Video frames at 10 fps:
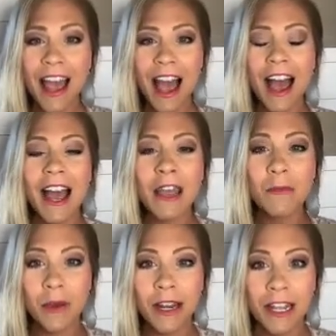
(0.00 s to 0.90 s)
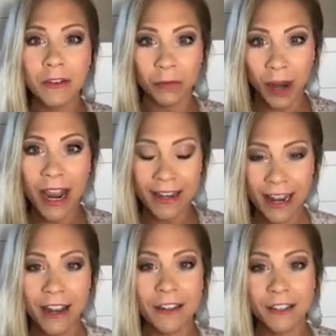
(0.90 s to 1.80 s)
I wanted right
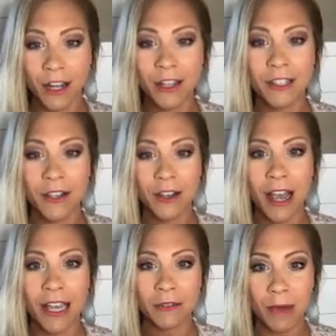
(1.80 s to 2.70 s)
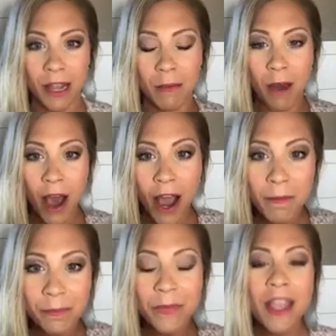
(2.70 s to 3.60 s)
now to talk to you guys while I'm hot,
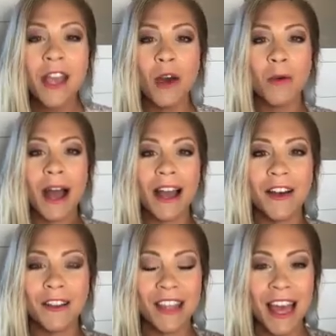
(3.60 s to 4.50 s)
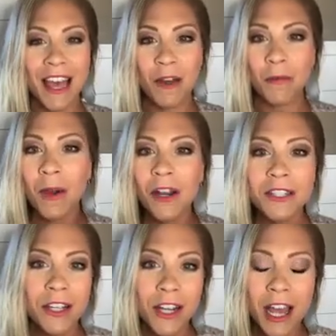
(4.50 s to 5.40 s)
while the
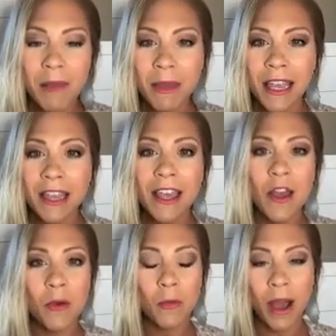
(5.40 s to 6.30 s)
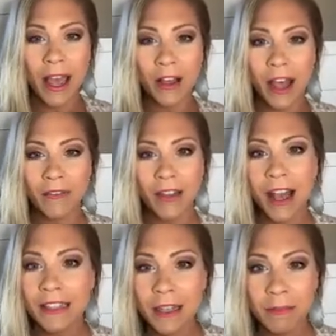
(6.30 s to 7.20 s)
words are coming, while I've
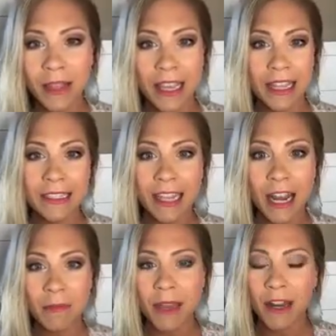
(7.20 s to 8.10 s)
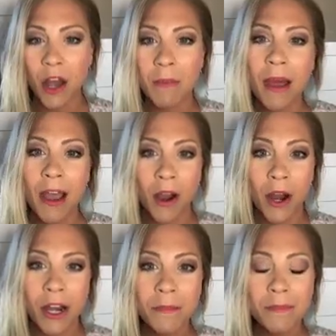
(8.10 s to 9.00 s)
got something inside of me and on my
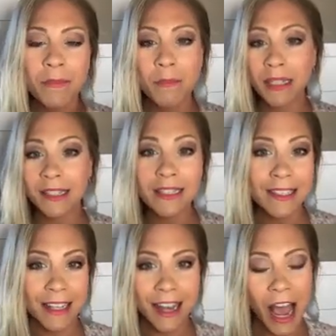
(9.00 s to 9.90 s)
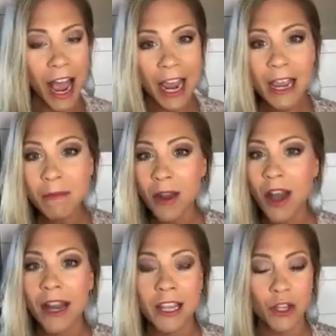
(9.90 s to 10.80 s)
heart. But listen, I am
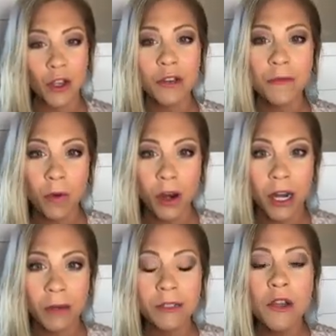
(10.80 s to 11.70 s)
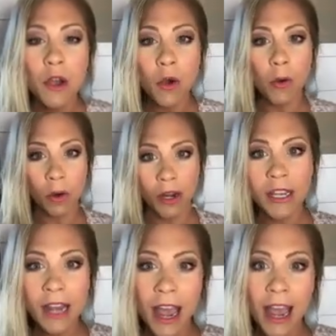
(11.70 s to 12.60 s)
not a uniformed,
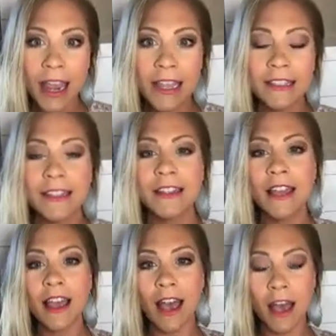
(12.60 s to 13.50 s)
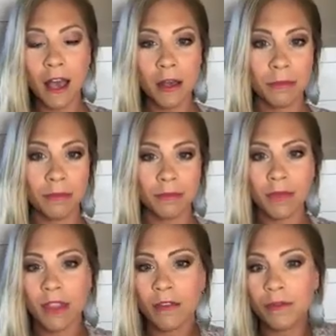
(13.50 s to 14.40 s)
organized,
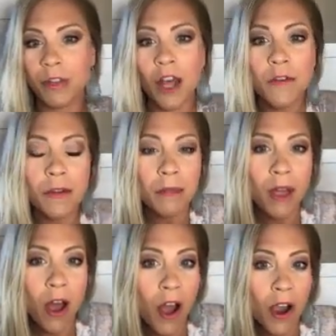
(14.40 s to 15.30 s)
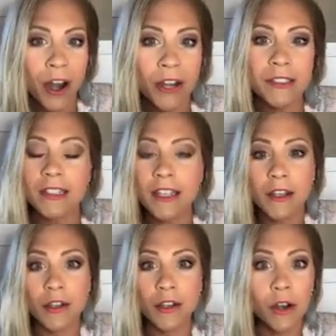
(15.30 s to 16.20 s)
flow from the heart
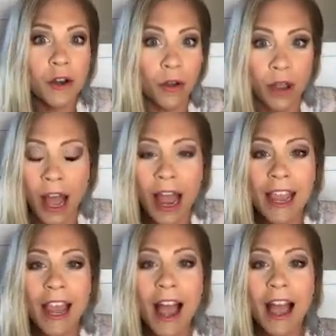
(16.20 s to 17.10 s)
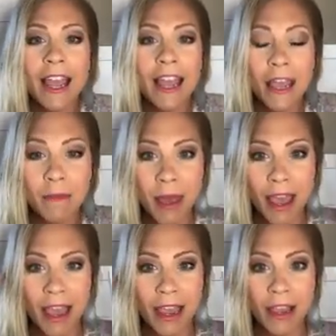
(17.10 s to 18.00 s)
girl. I am
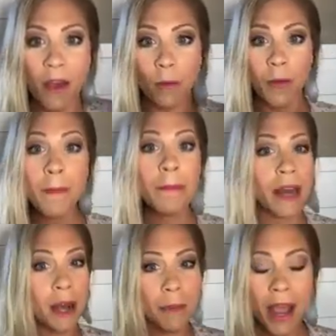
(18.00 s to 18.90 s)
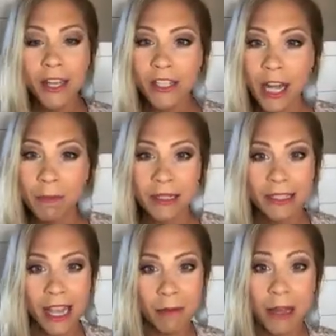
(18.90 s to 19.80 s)
got a passion up
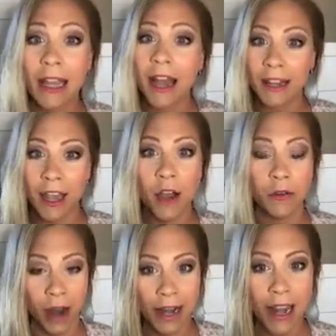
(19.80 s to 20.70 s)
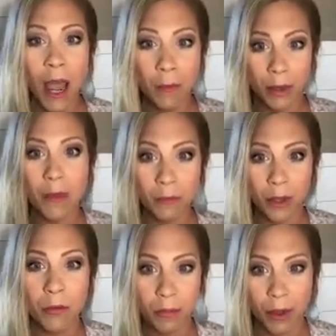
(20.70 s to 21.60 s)
inside of me, gotta go right now. Boom,
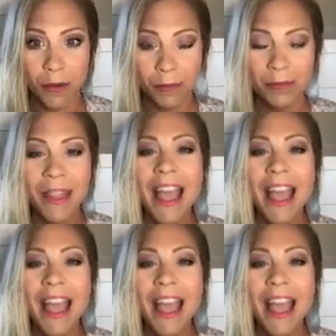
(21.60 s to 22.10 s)
boom, boom.